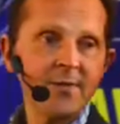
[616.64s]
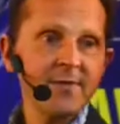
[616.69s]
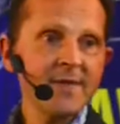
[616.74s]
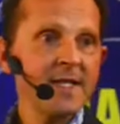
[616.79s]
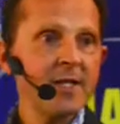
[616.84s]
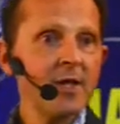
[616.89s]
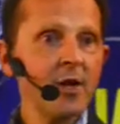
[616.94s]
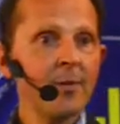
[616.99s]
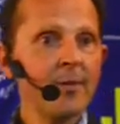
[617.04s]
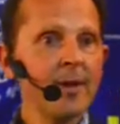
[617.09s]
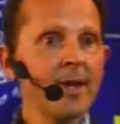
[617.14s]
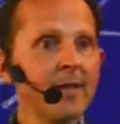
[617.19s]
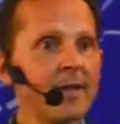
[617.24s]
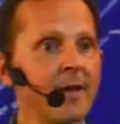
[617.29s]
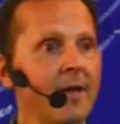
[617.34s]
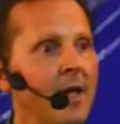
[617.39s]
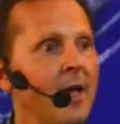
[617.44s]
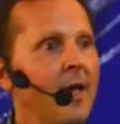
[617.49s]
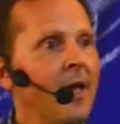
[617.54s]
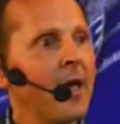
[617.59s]
of this comet,
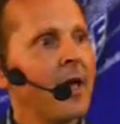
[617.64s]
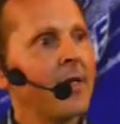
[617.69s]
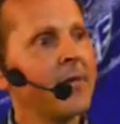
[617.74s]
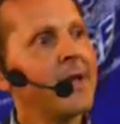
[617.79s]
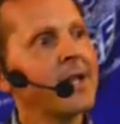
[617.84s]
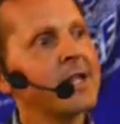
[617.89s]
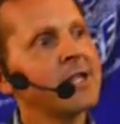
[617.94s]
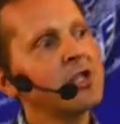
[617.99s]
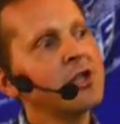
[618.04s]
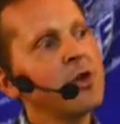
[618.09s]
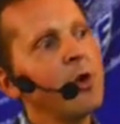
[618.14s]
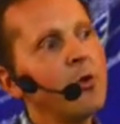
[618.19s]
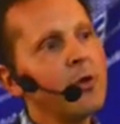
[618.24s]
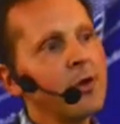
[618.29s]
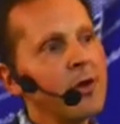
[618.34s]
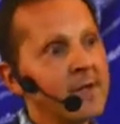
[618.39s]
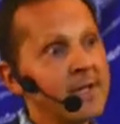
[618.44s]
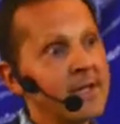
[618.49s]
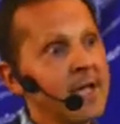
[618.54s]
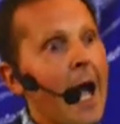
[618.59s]
and that
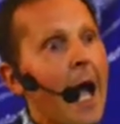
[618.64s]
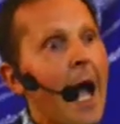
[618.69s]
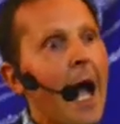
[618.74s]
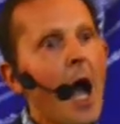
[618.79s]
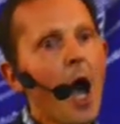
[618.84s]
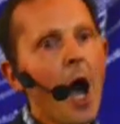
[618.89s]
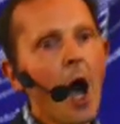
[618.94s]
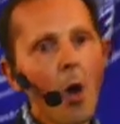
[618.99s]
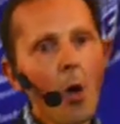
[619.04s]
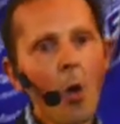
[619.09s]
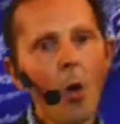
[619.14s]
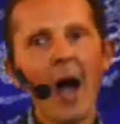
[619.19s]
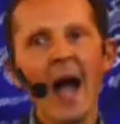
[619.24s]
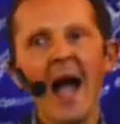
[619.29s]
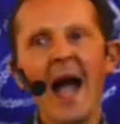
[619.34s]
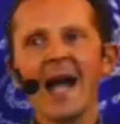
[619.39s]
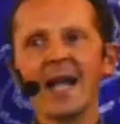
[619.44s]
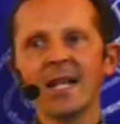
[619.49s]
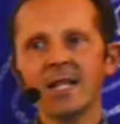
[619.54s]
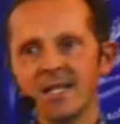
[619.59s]
showed us how
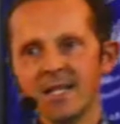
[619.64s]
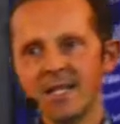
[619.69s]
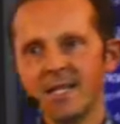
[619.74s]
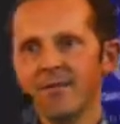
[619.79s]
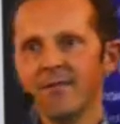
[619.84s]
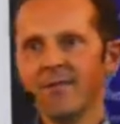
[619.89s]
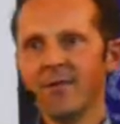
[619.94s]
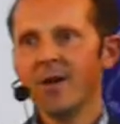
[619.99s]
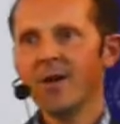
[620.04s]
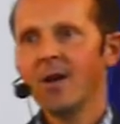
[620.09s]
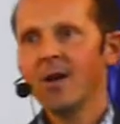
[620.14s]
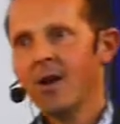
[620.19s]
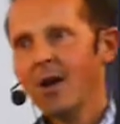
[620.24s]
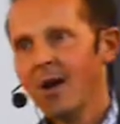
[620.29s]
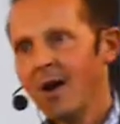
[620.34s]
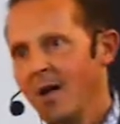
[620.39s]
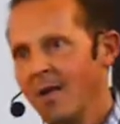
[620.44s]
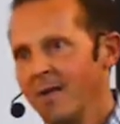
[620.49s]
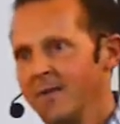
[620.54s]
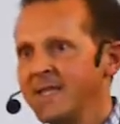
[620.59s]
active
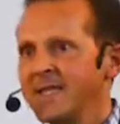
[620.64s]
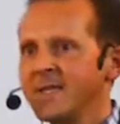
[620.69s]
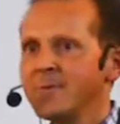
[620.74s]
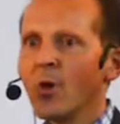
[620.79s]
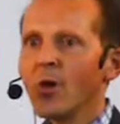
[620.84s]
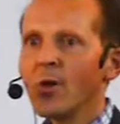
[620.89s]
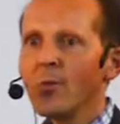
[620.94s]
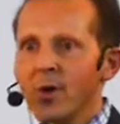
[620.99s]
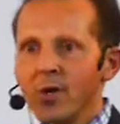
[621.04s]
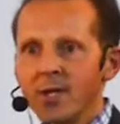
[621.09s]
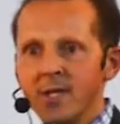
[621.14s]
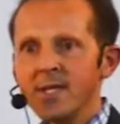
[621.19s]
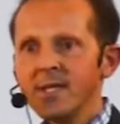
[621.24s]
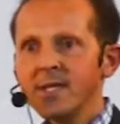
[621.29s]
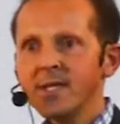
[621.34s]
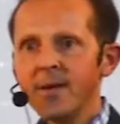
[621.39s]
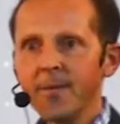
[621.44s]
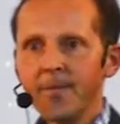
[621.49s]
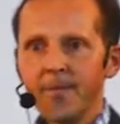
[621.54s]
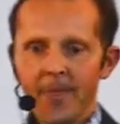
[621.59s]
are these small
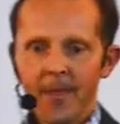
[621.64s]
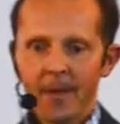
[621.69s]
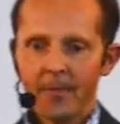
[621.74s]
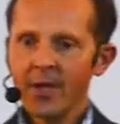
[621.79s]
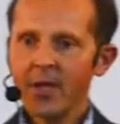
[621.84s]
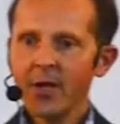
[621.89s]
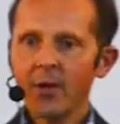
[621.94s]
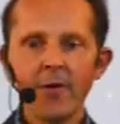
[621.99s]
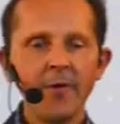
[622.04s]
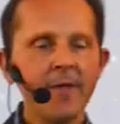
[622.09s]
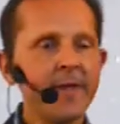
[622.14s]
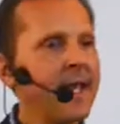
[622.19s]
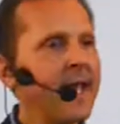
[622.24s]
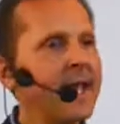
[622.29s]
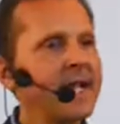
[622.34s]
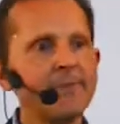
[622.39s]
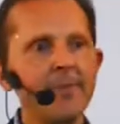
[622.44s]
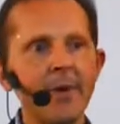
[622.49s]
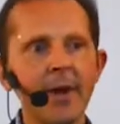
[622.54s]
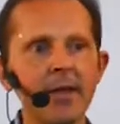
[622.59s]
bodies, because they
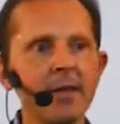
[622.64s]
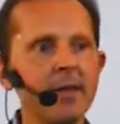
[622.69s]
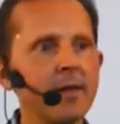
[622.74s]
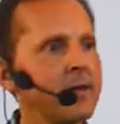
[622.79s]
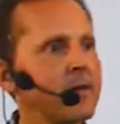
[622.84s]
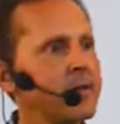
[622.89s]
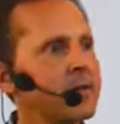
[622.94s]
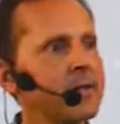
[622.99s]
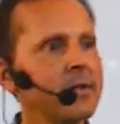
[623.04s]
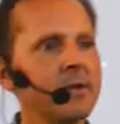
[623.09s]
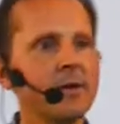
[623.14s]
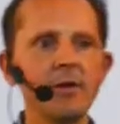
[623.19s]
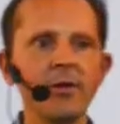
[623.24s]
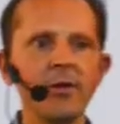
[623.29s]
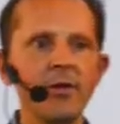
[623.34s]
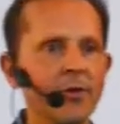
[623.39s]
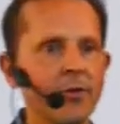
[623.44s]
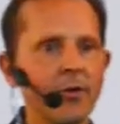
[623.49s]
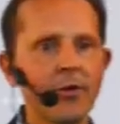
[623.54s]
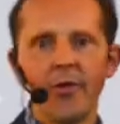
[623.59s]
experience uh,
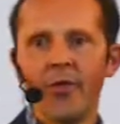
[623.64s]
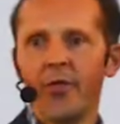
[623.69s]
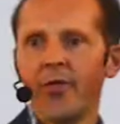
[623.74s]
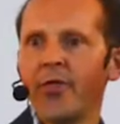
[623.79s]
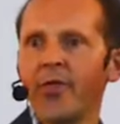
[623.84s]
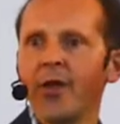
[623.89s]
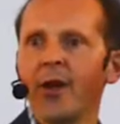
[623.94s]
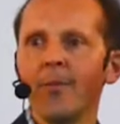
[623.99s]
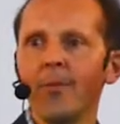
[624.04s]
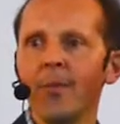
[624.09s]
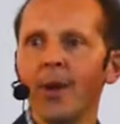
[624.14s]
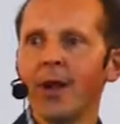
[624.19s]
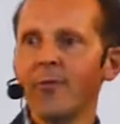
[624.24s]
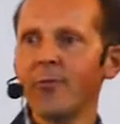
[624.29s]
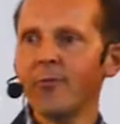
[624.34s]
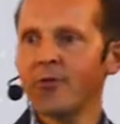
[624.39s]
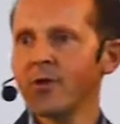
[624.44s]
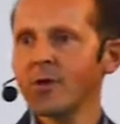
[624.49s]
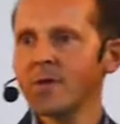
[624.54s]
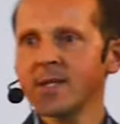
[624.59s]
you know, thermal
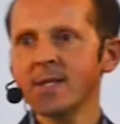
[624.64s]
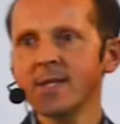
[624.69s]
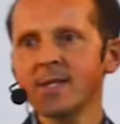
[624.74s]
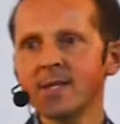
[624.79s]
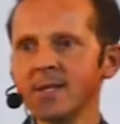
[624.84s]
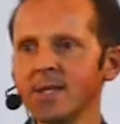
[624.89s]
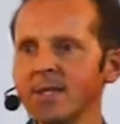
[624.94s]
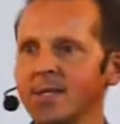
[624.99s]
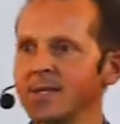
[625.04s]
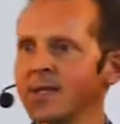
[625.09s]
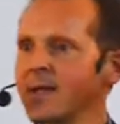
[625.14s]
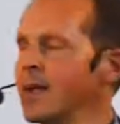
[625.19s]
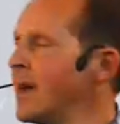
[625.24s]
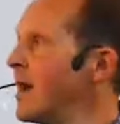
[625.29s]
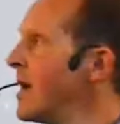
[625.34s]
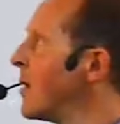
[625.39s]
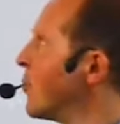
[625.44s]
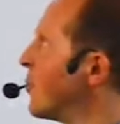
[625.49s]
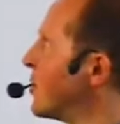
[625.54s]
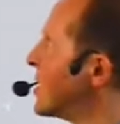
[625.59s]
processes
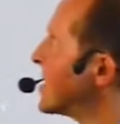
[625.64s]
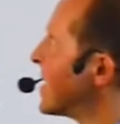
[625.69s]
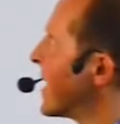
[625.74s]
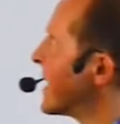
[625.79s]
which